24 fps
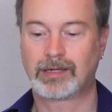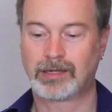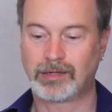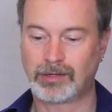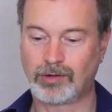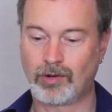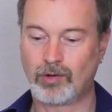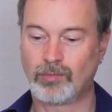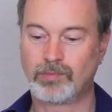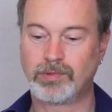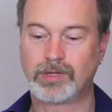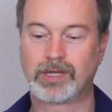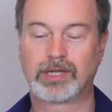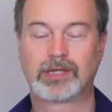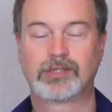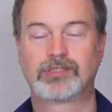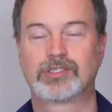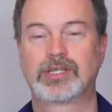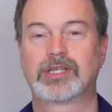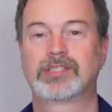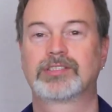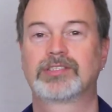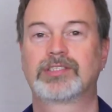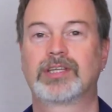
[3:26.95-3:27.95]
and I hope you get
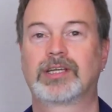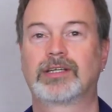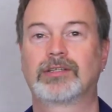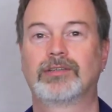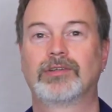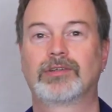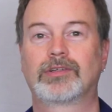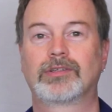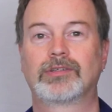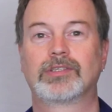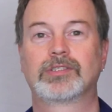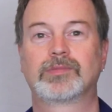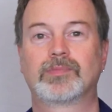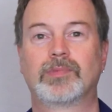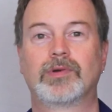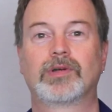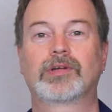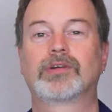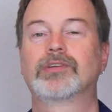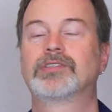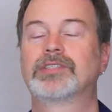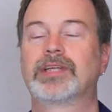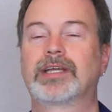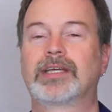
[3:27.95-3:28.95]
a chance to take a look at this
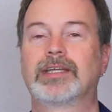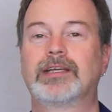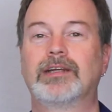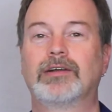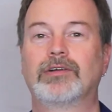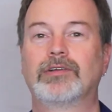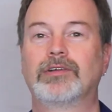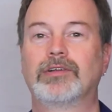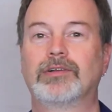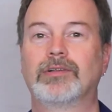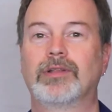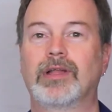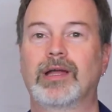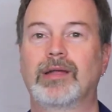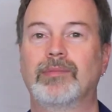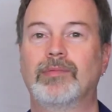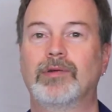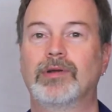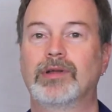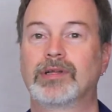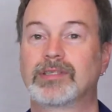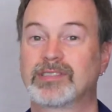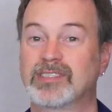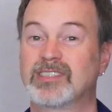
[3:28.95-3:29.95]
book or take it out of your
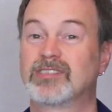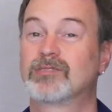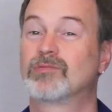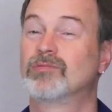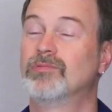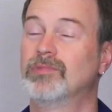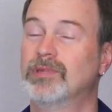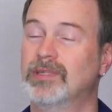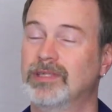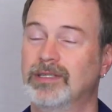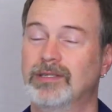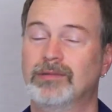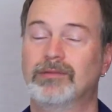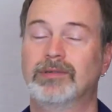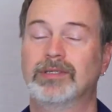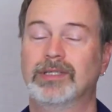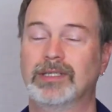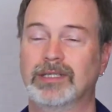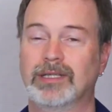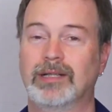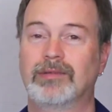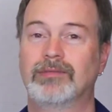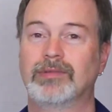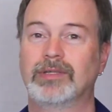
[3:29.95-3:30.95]
library because it's really,
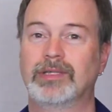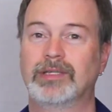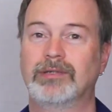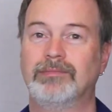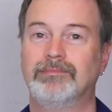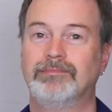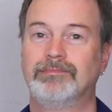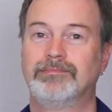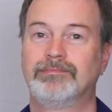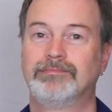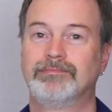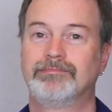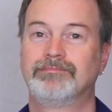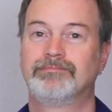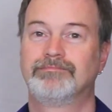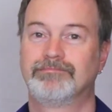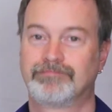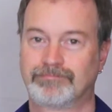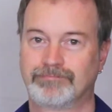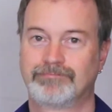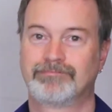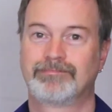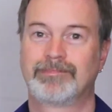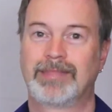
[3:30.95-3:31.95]
really lovely.
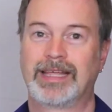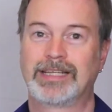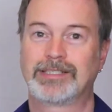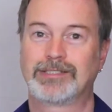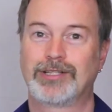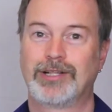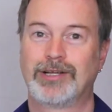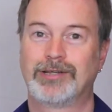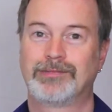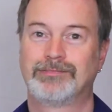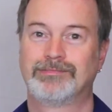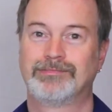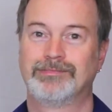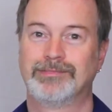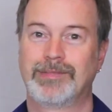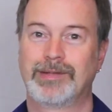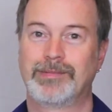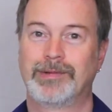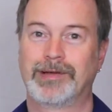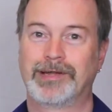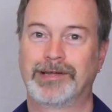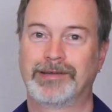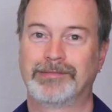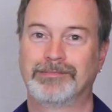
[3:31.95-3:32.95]
Thanks a lot.
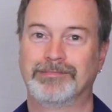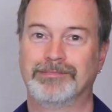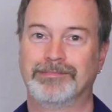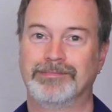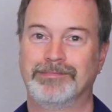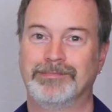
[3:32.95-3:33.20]
Bye-bye.